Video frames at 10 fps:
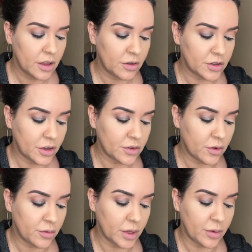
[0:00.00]
There's also
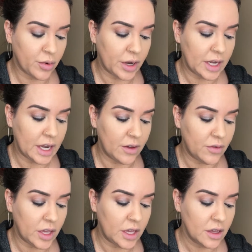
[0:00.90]
a really pretty
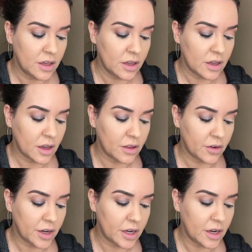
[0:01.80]
navy
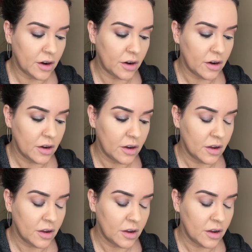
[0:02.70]
color in here